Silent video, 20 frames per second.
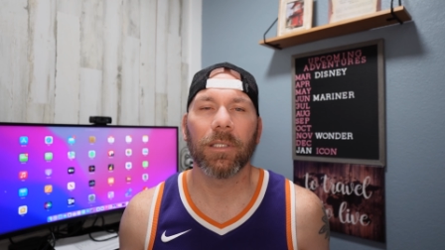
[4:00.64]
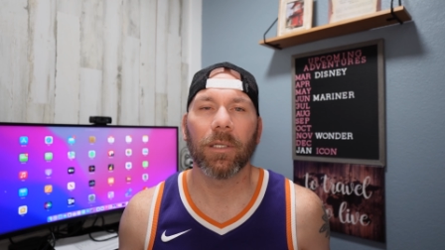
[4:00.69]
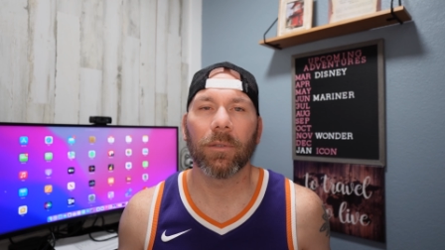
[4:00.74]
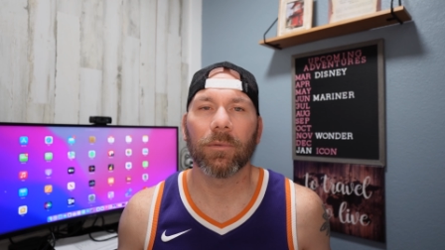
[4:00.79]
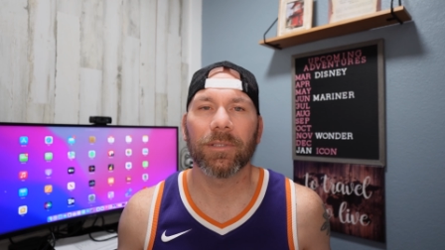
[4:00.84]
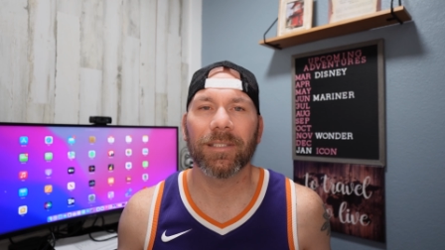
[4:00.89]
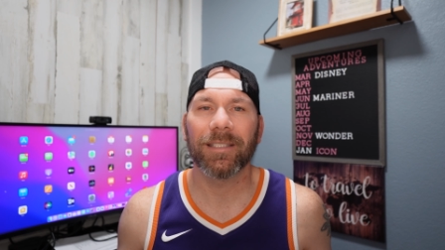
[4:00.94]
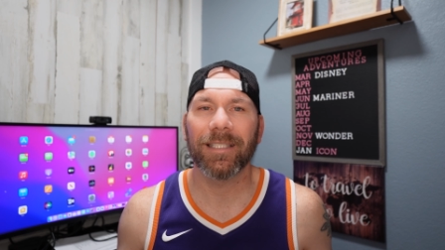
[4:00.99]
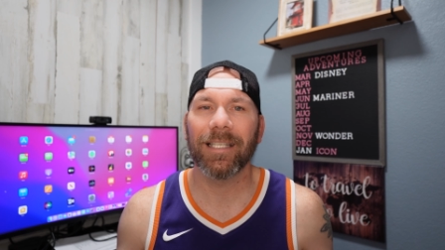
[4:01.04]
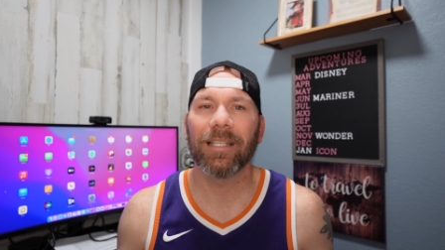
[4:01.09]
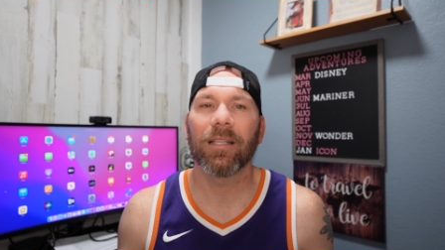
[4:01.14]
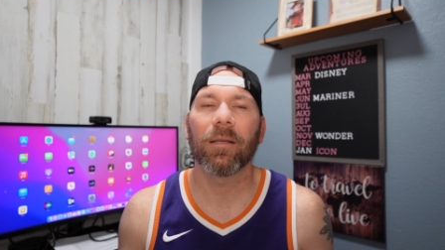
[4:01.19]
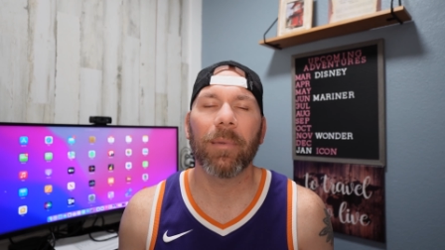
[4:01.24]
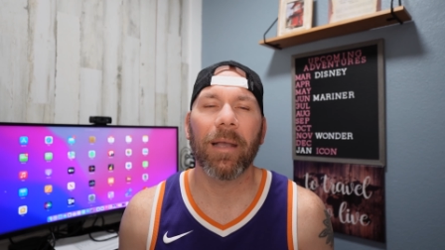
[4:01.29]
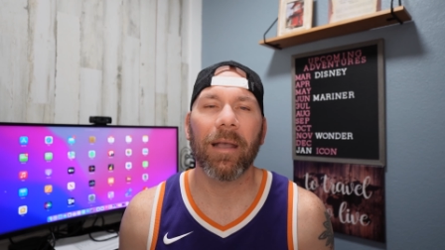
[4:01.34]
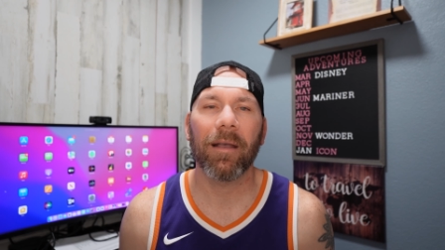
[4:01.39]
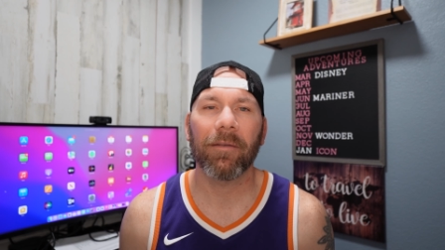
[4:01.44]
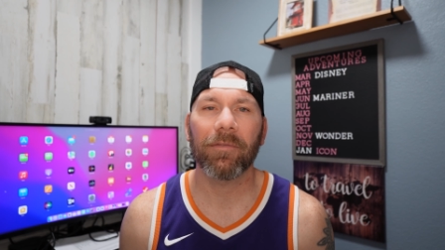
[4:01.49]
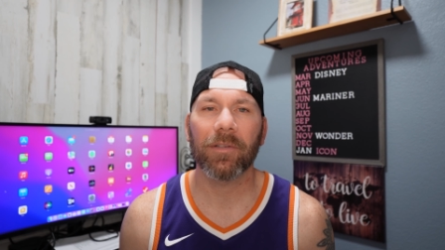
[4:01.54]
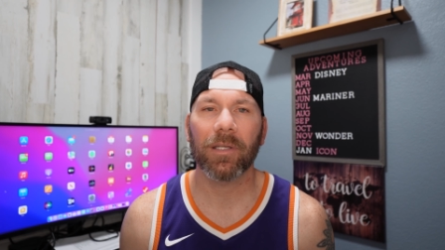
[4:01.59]
know see them
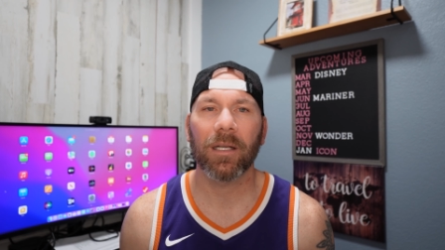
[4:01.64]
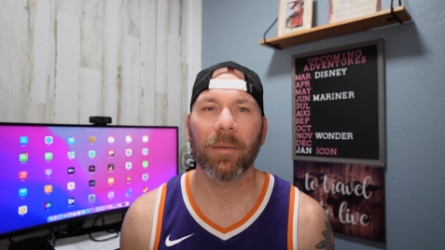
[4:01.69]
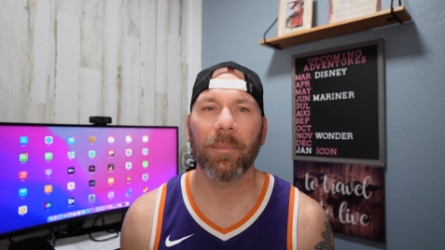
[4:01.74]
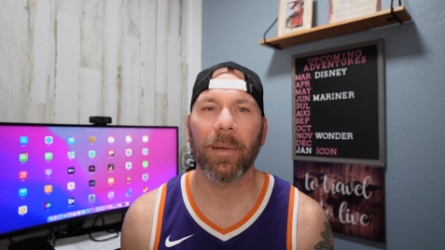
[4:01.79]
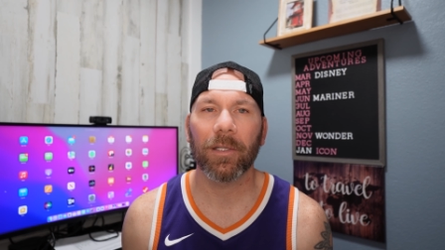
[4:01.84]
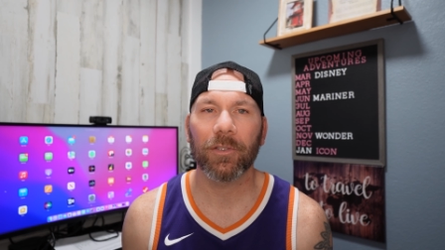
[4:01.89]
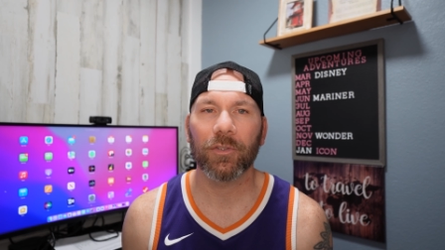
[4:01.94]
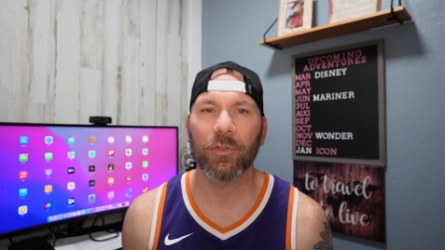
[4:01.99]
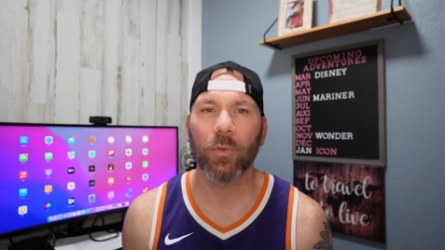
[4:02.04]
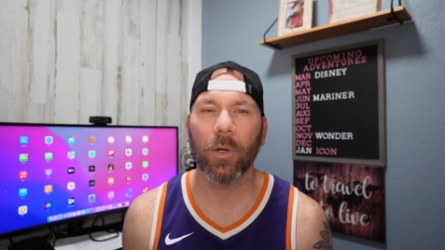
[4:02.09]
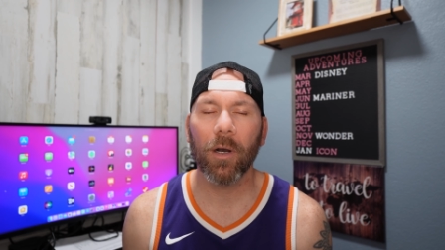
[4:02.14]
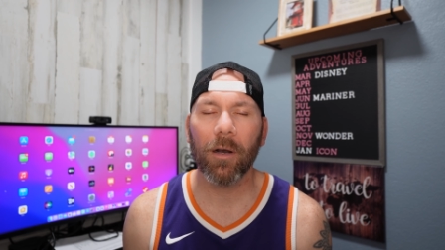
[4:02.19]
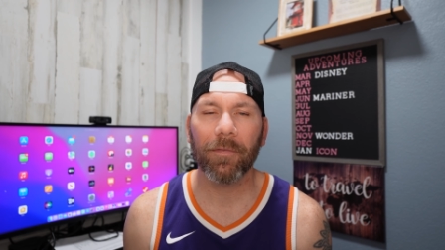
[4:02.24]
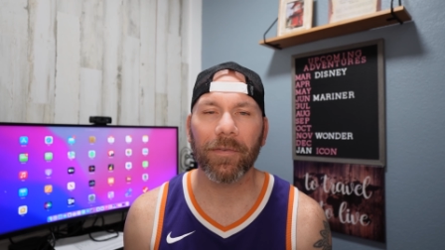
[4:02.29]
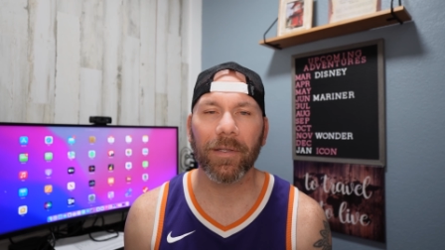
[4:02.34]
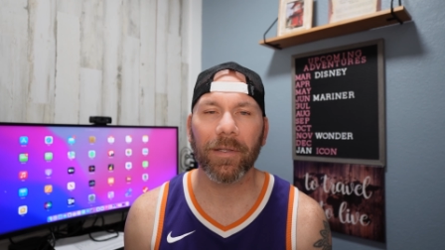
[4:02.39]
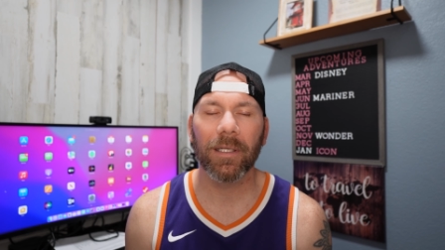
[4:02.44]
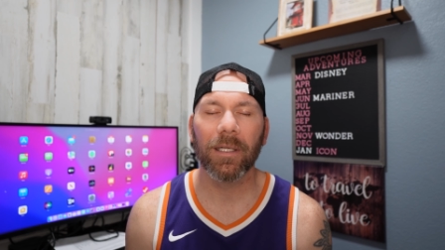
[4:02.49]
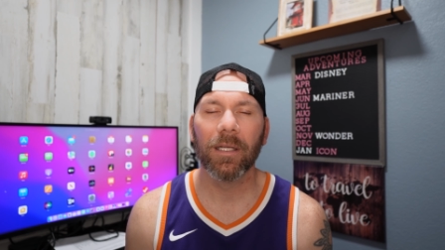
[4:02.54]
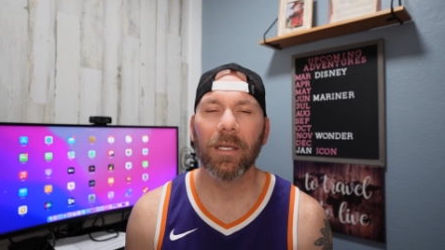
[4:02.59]
have to come out too
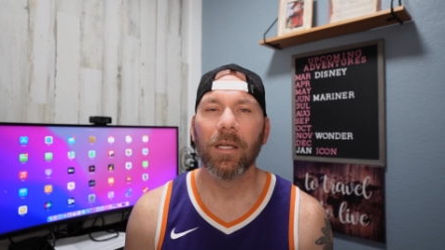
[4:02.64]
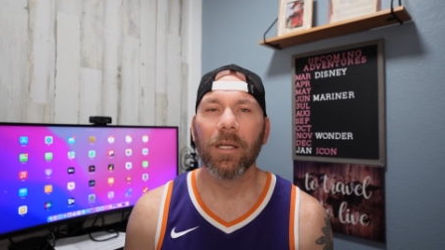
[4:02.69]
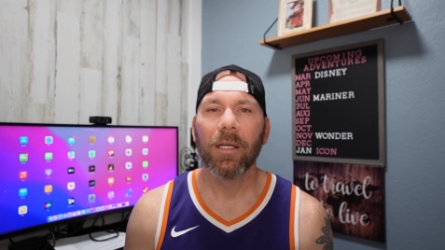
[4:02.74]
often